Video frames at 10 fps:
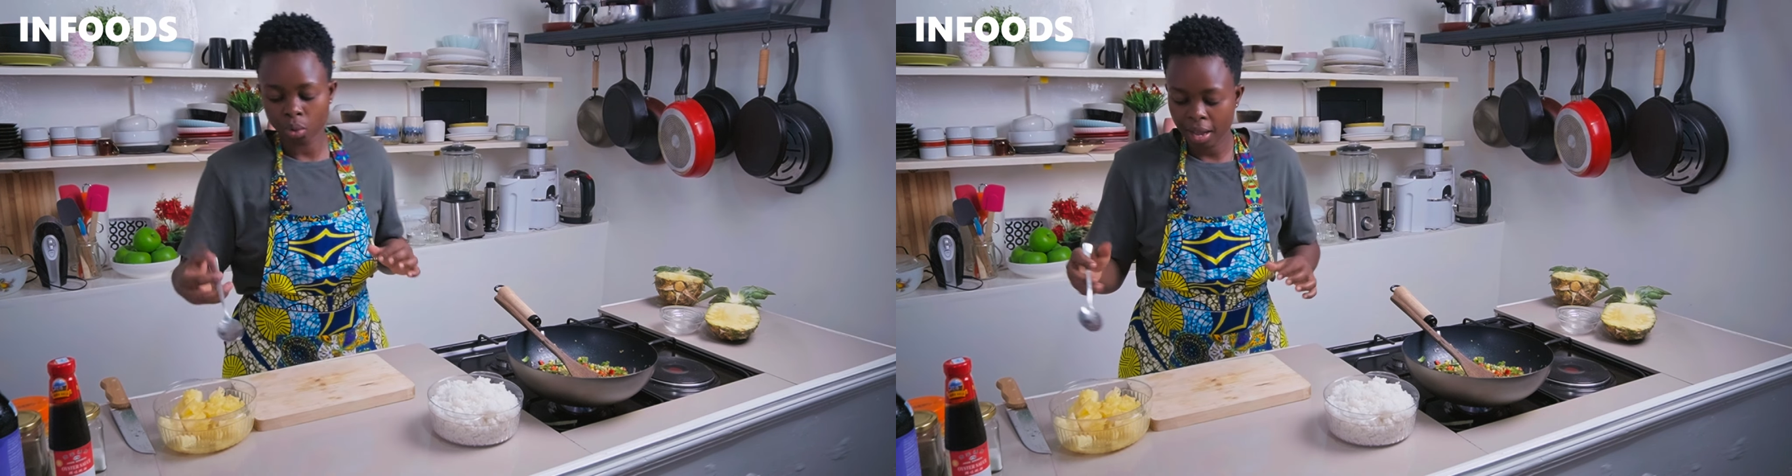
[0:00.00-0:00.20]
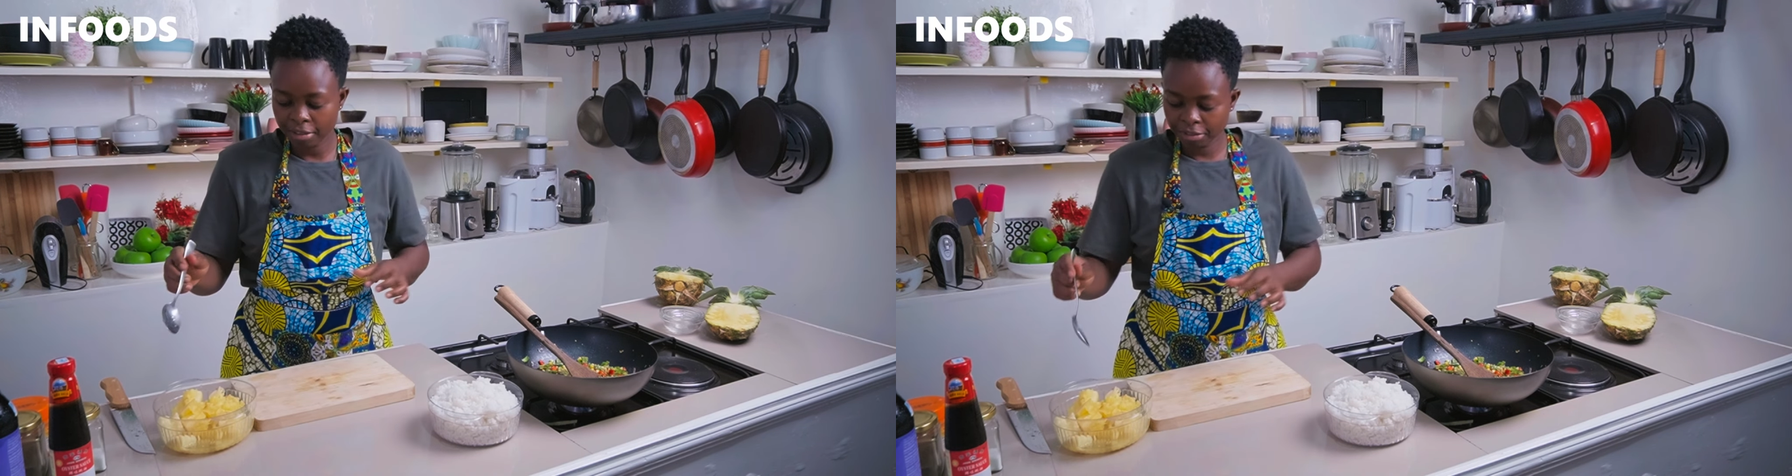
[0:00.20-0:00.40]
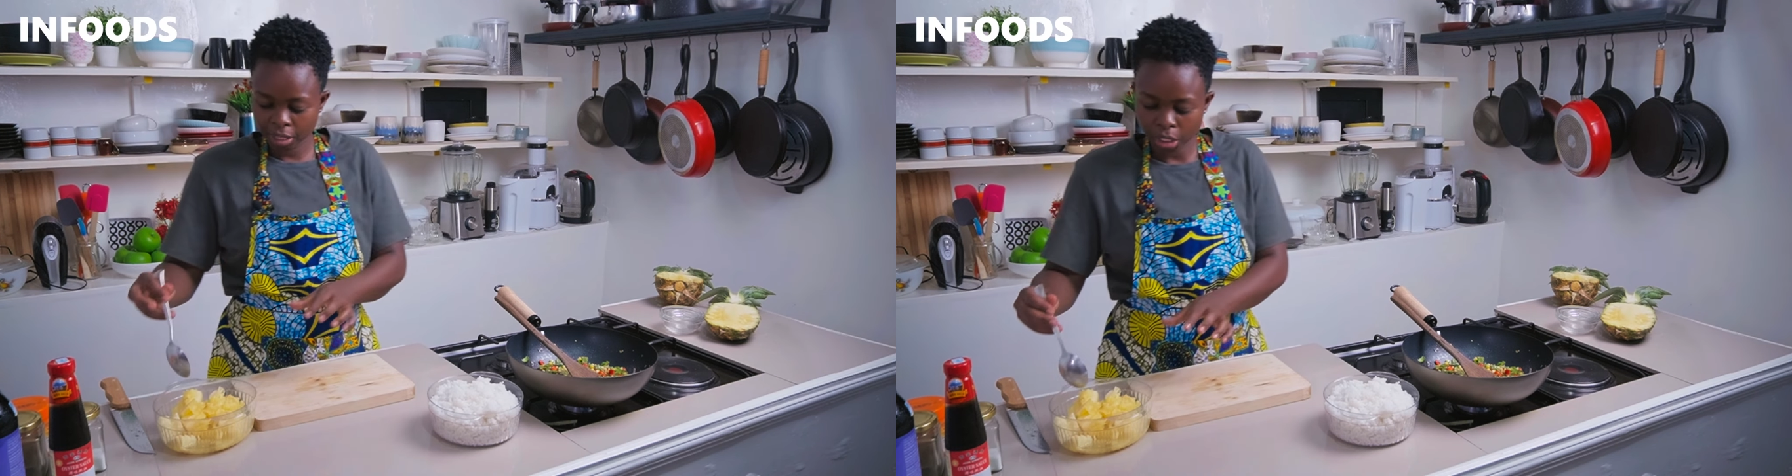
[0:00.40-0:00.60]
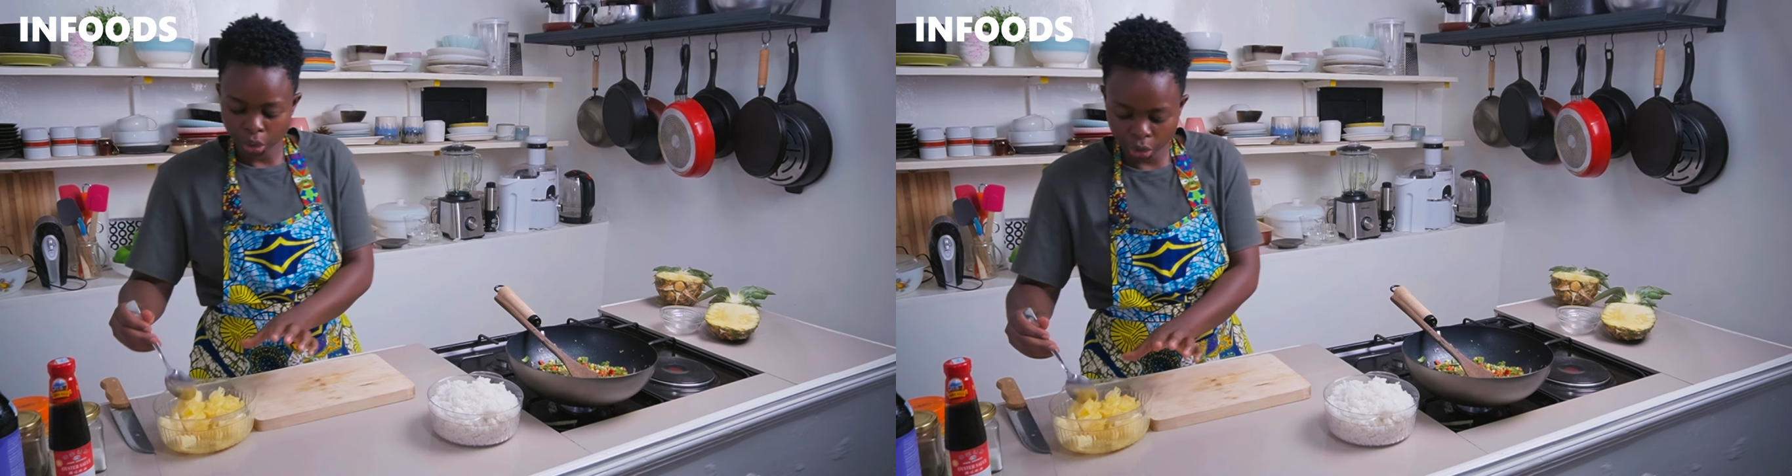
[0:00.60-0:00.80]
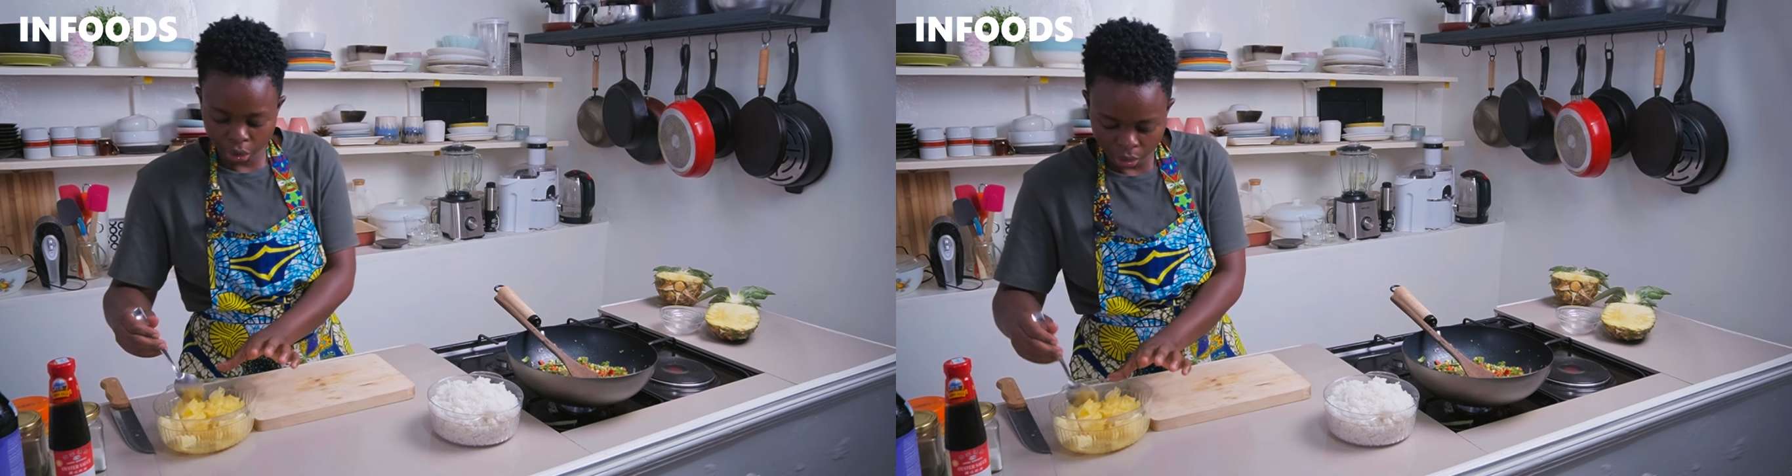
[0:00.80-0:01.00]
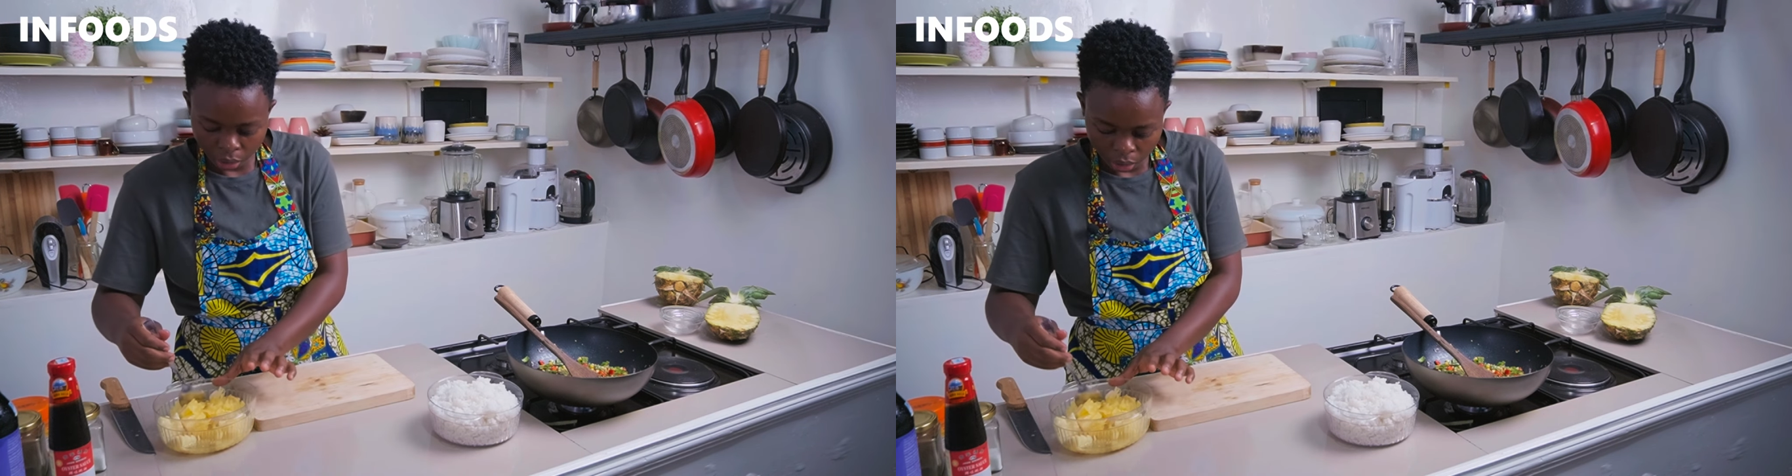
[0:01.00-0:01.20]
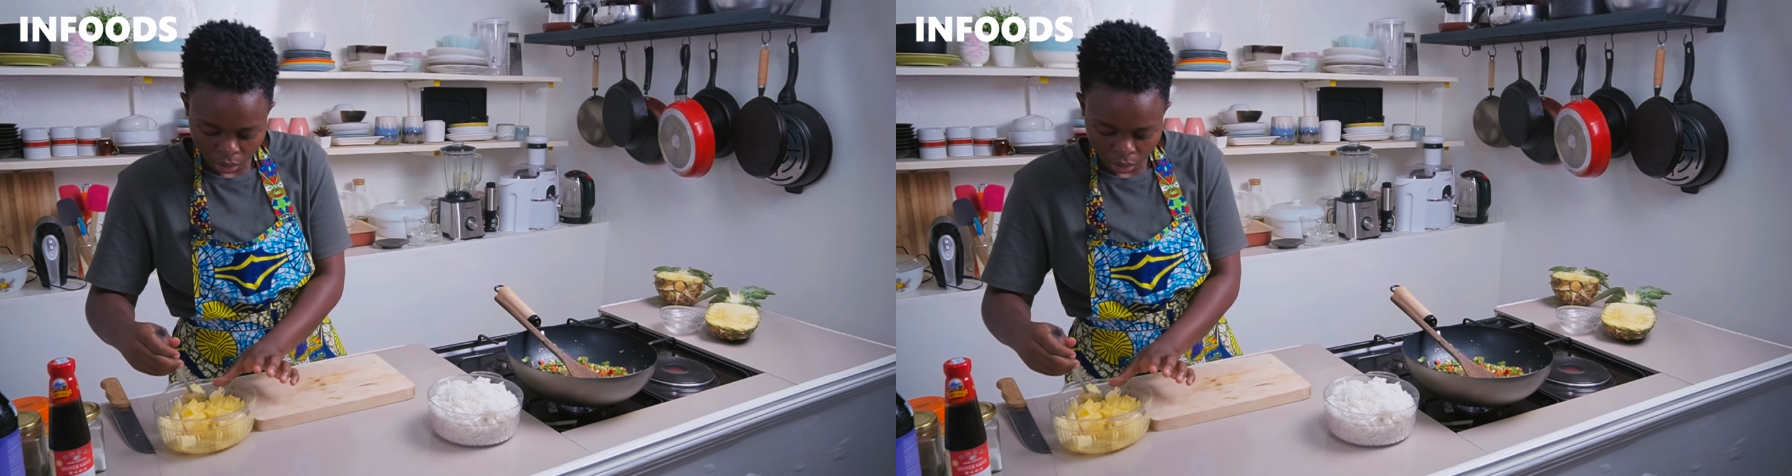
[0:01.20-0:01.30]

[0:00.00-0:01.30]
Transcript: half-inch